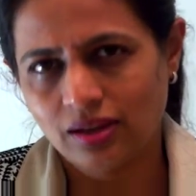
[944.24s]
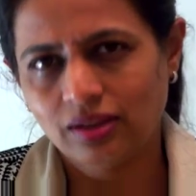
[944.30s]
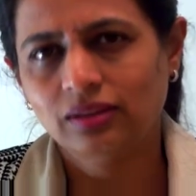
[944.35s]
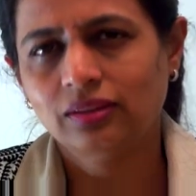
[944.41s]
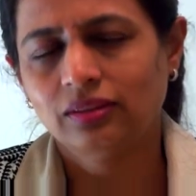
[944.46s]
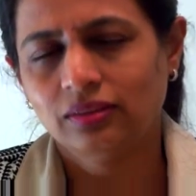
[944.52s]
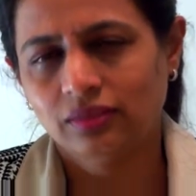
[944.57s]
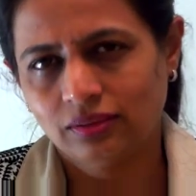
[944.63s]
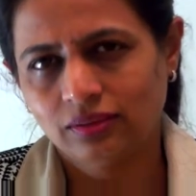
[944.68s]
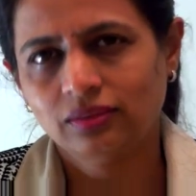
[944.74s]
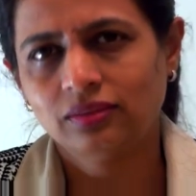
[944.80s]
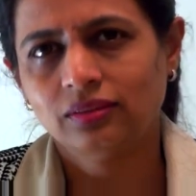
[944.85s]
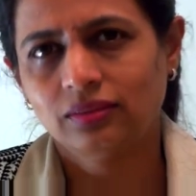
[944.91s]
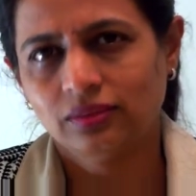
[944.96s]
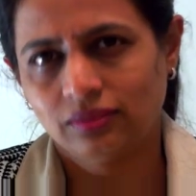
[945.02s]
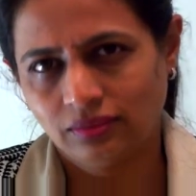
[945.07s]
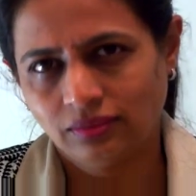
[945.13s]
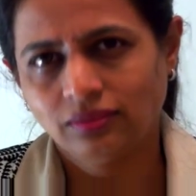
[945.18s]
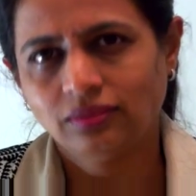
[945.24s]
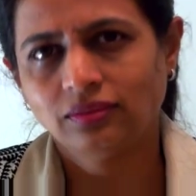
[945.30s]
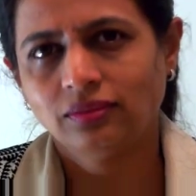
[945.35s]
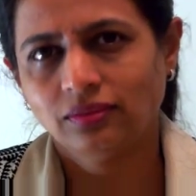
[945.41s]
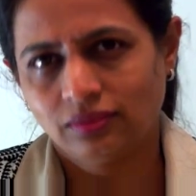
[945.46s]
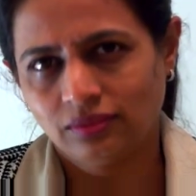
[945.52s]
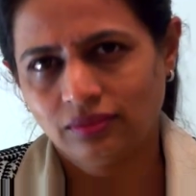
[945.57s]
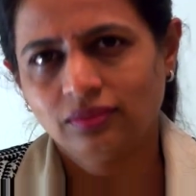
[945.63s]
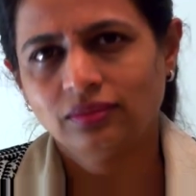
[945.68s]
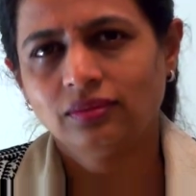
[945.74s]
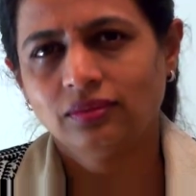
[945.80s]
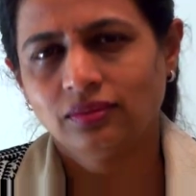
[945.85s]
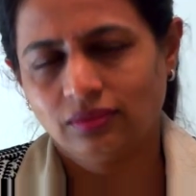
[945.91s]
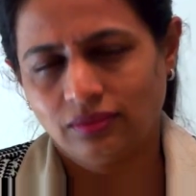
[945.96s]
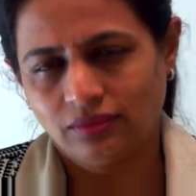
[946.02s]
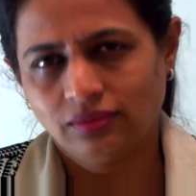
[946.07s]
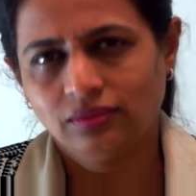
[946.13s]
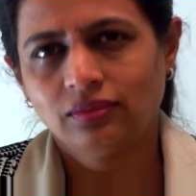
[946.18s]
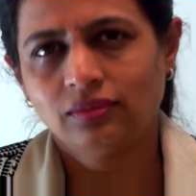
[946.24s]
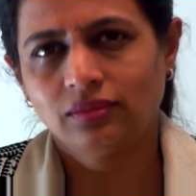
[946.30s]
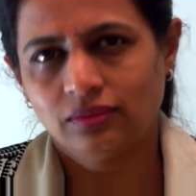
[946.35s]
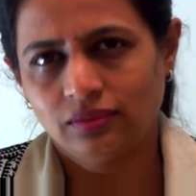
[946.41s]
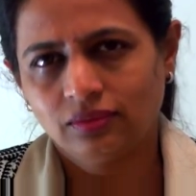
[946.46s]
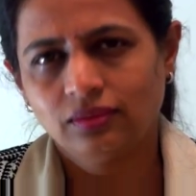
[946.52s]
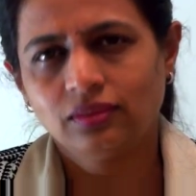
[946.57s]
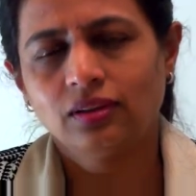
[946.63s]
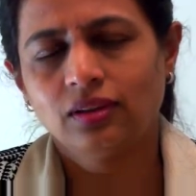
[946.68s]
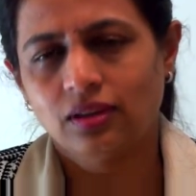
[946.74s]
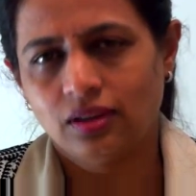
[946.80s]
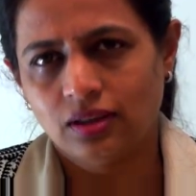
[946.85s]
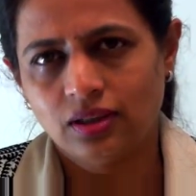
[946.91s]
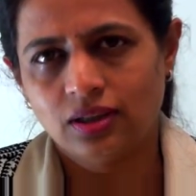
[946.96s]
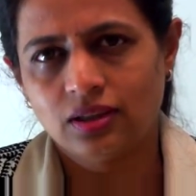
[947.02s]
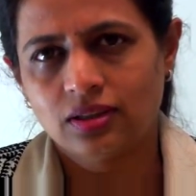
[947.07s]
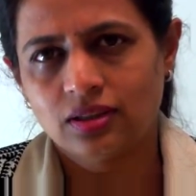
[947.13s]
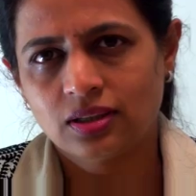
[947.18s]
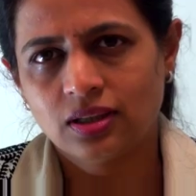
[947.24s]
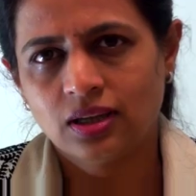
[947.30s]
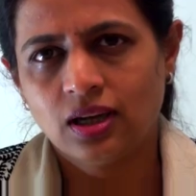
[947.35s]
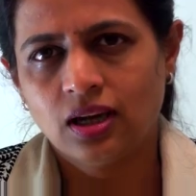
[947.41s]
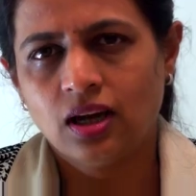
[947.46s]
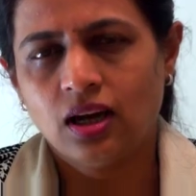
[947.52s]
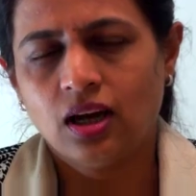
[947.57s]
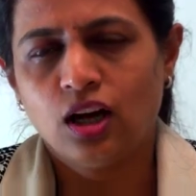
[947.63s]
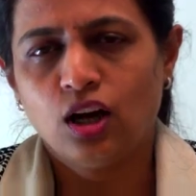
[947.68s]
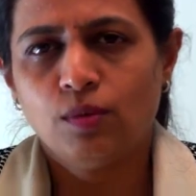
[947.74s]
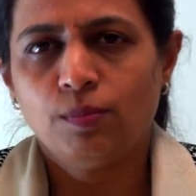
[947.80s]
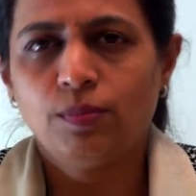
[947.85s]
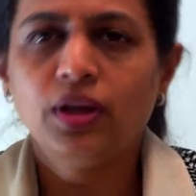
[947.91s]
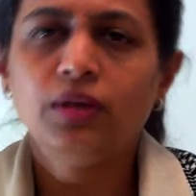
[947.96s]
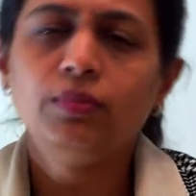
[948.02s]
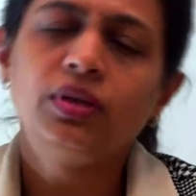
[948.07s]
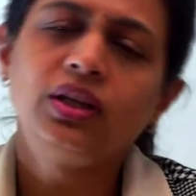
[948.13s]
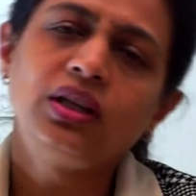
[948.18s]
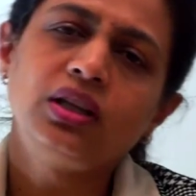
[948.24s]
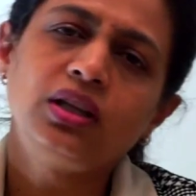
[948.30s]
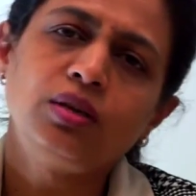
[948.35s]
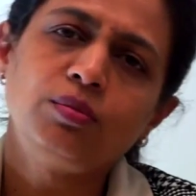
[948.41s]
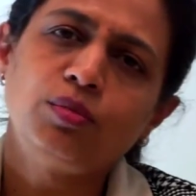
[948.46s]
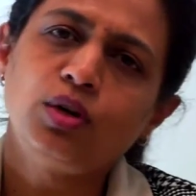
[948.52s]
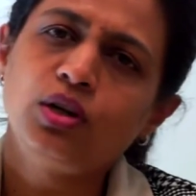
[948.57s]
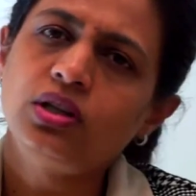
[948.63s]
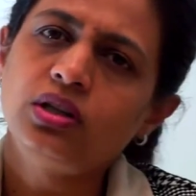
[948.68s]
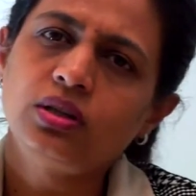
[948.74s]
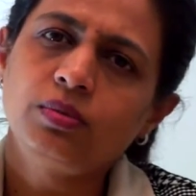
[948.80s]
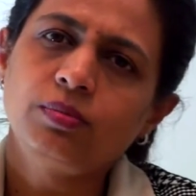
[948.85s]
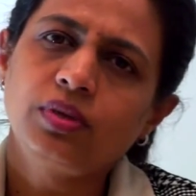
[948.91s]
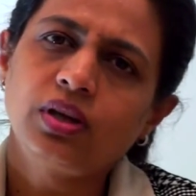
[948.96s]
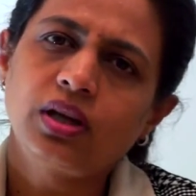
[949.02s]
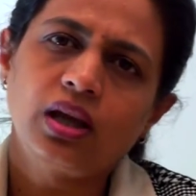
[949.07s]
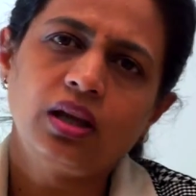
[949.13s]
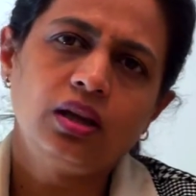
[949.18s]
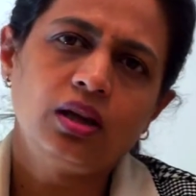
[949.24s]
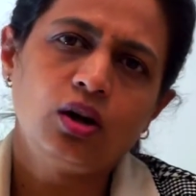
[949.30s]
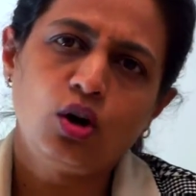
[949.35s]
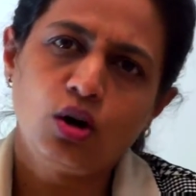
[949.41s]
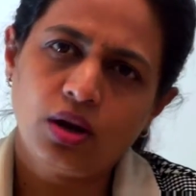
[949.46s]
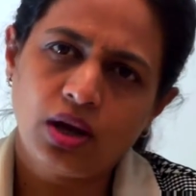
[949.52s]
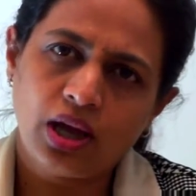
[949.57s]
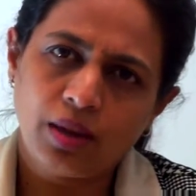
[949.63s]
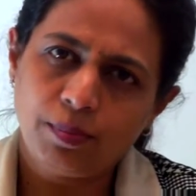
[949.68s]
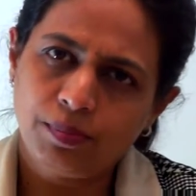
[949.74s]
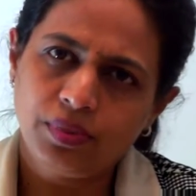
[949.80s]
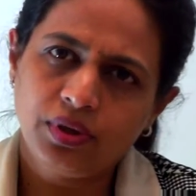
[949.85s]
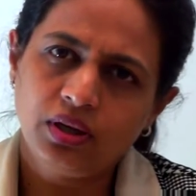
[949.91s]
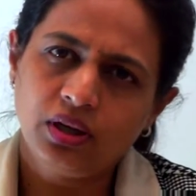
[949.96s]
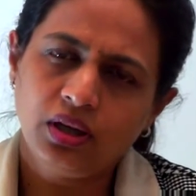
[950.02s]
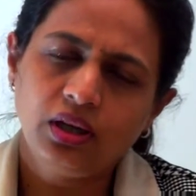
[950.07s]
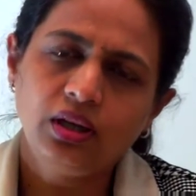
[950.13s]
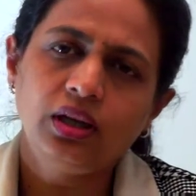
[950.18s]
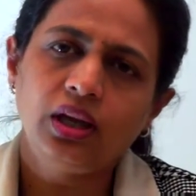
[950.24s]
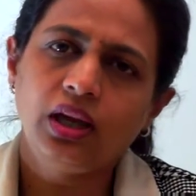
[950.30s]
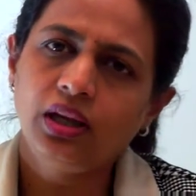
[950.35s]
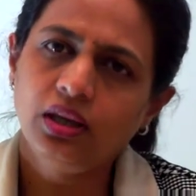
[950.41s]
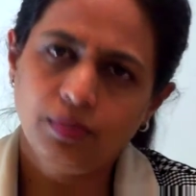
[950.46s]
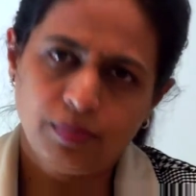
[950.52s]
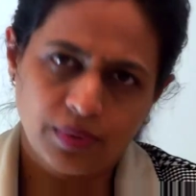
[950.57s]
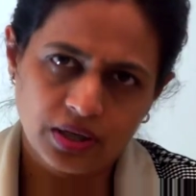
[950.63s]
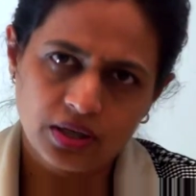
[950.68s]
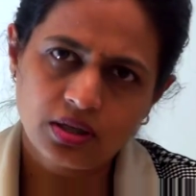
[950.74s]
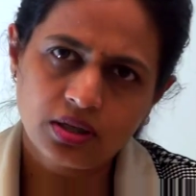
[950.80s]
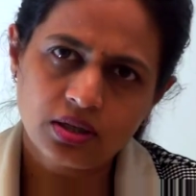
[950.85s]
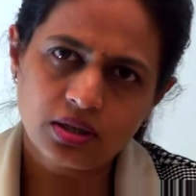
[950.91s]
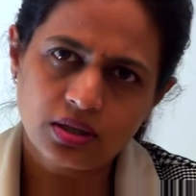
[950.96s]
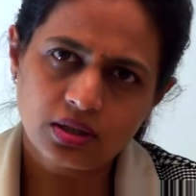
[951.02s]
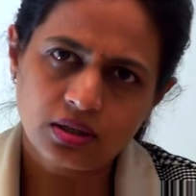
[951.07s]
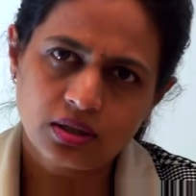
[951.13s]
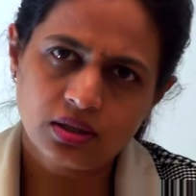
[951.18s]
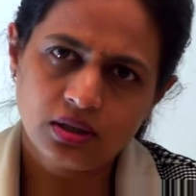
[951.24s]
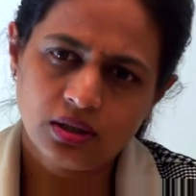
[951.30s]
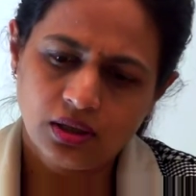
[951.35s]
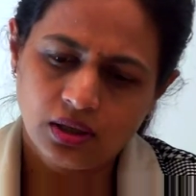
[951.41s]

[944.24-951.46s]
top up, head up and leg down? Correct. Pulmonary embolism can happen in any patients.